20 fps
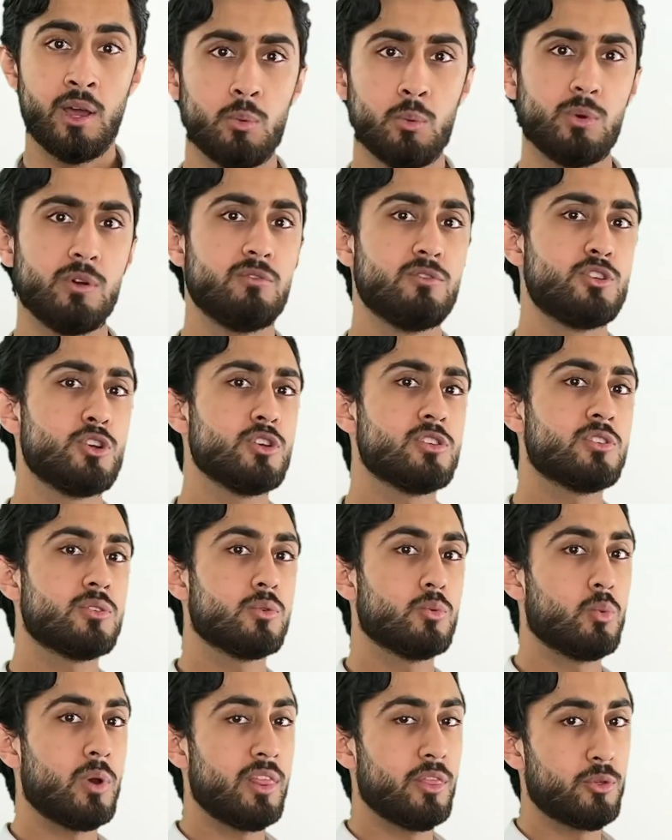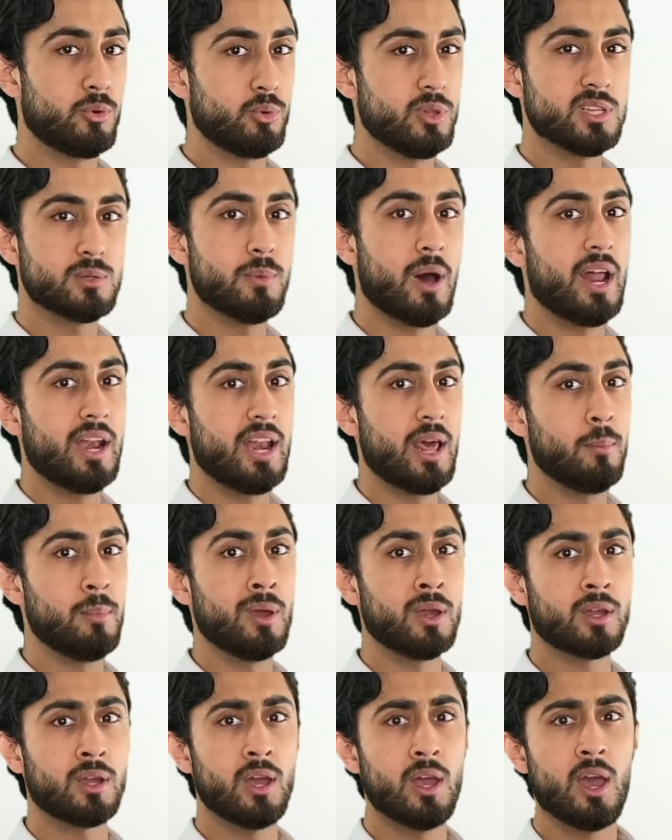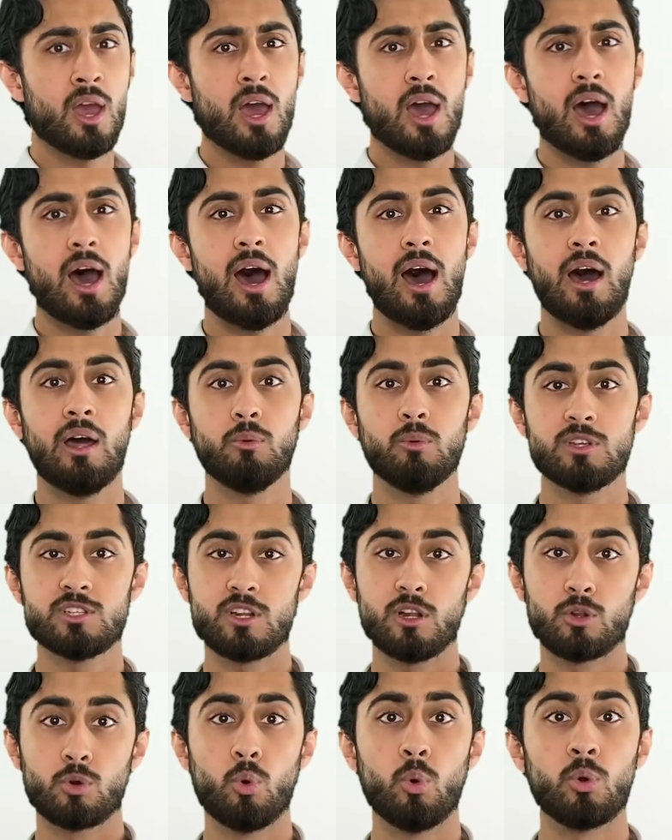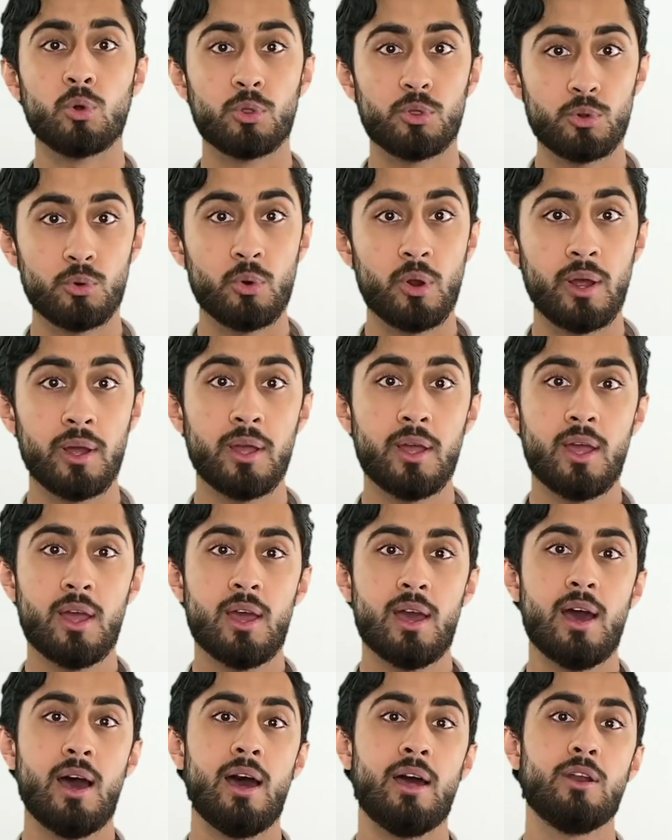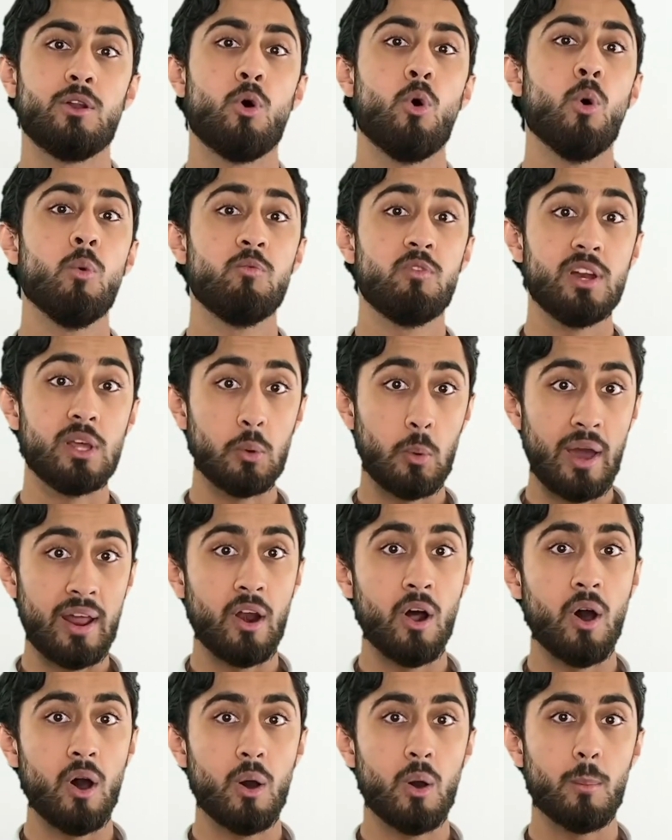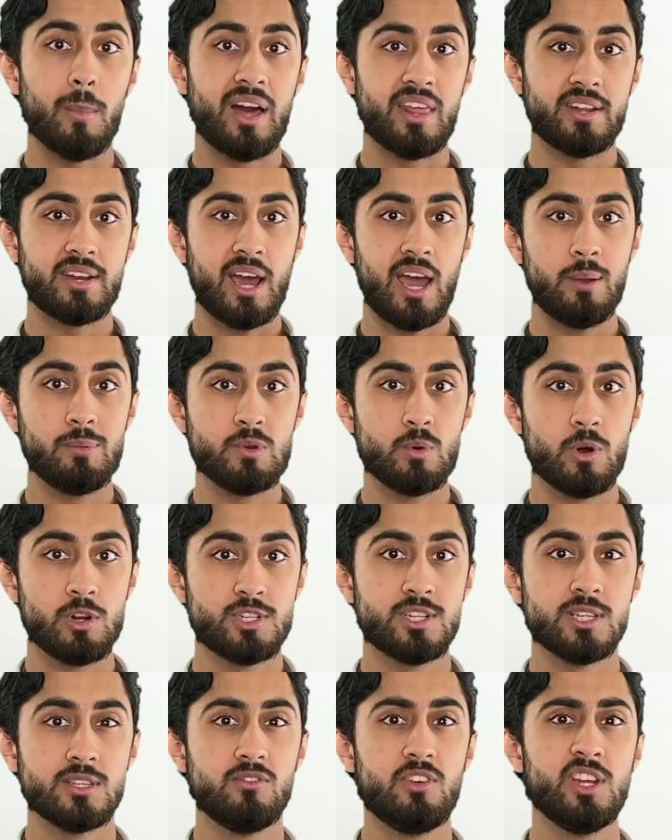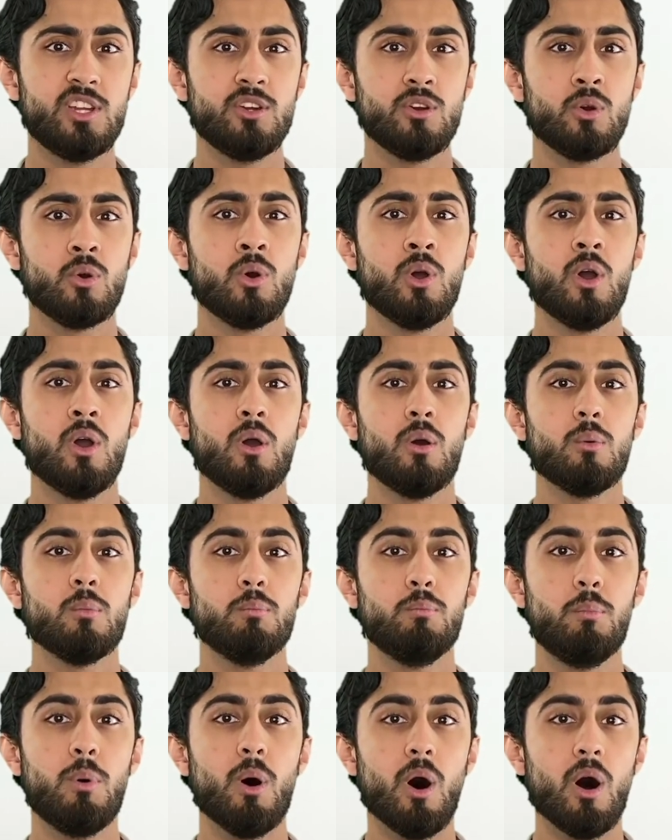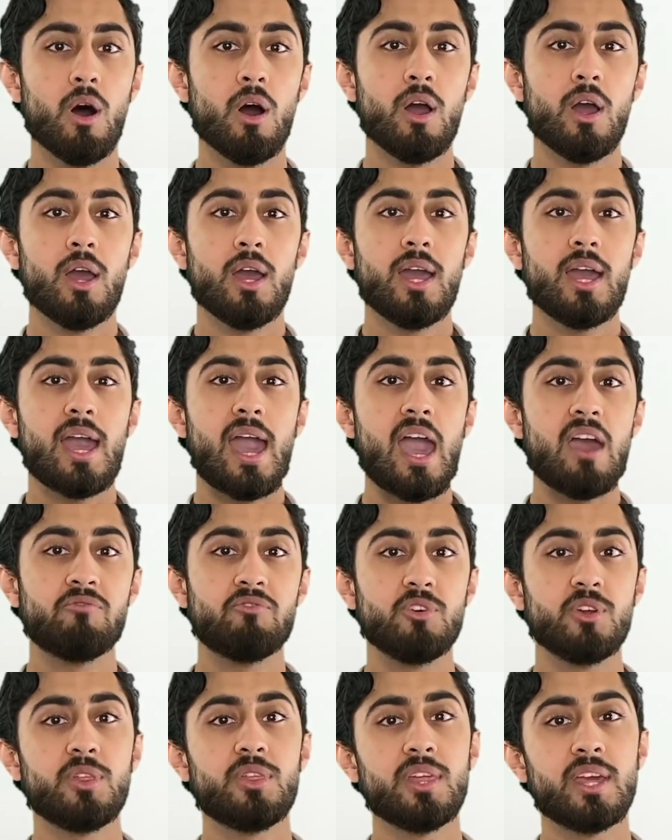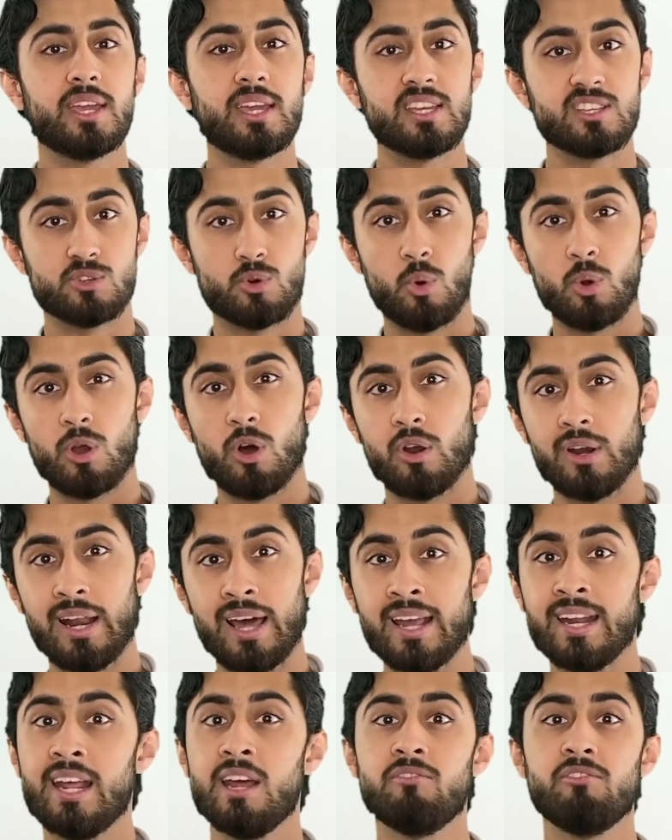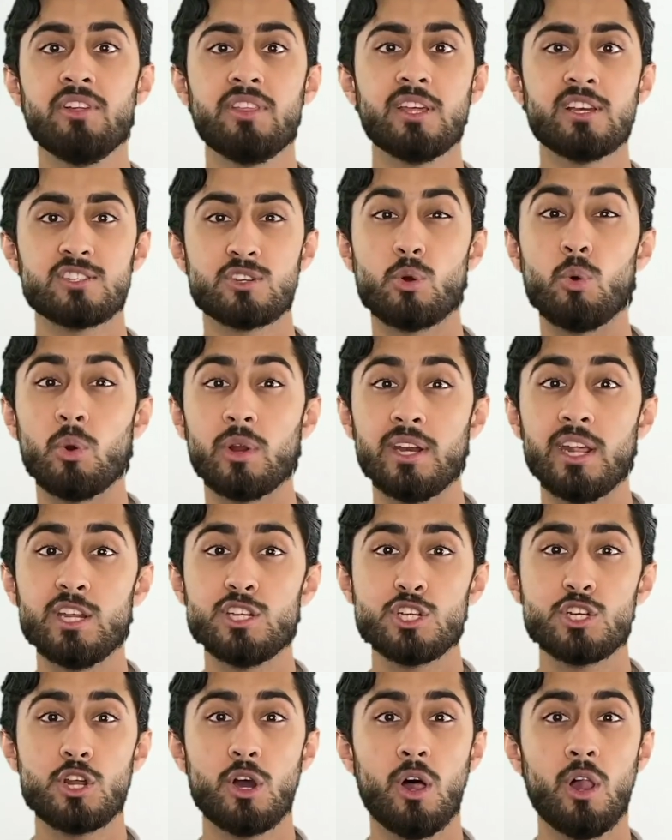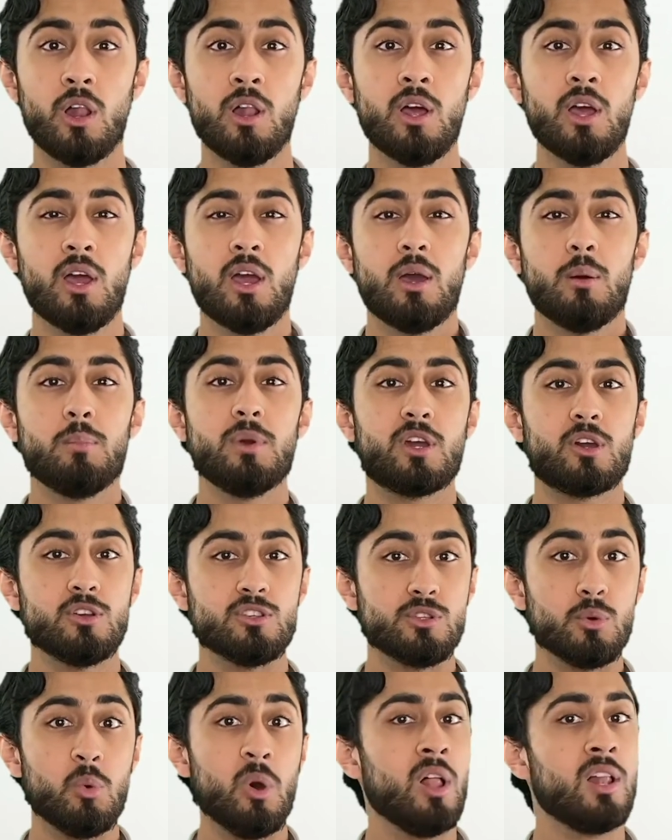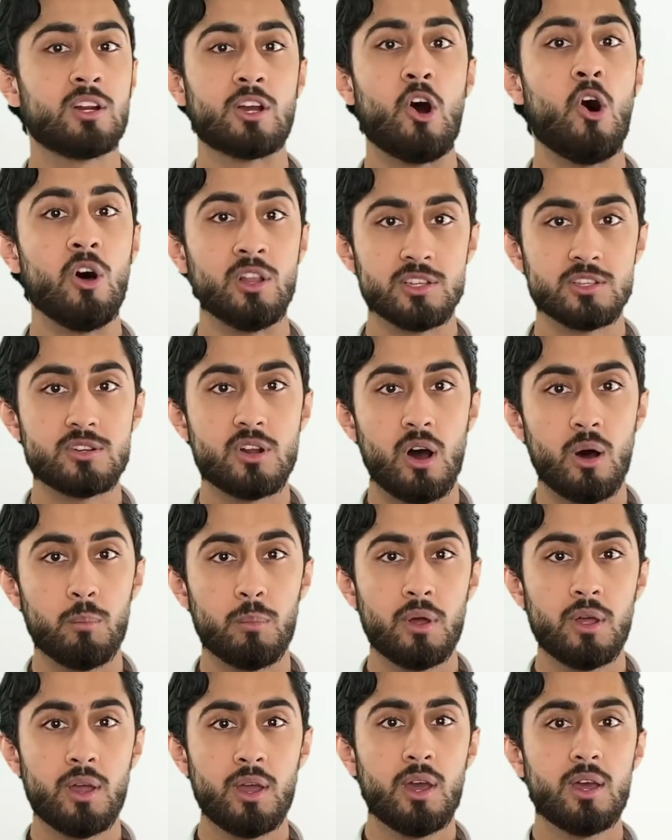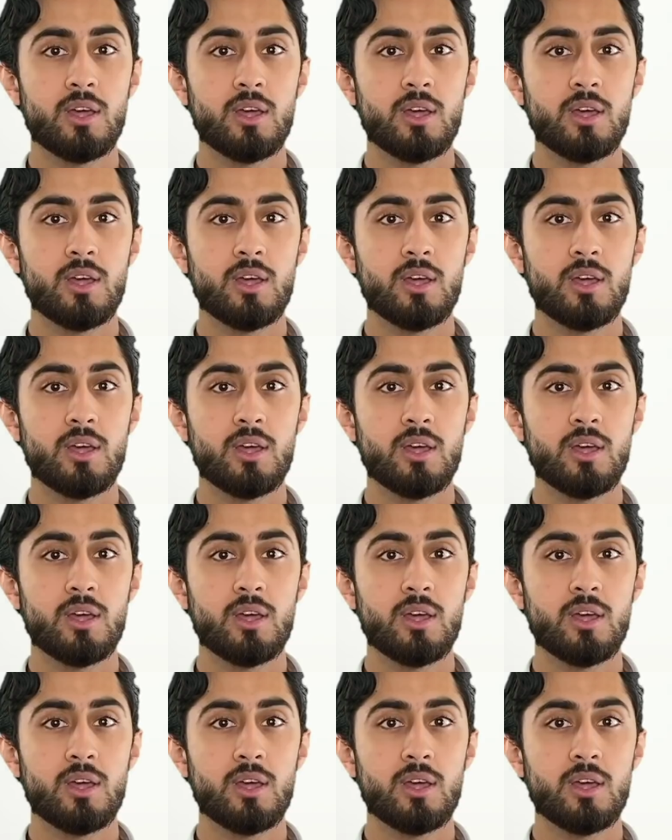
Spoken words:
We've just went through this pandemic and we're still going through it, and hopefully we're not by the time you watch this video, but everything is going online, everything is going digital because the world can't stop.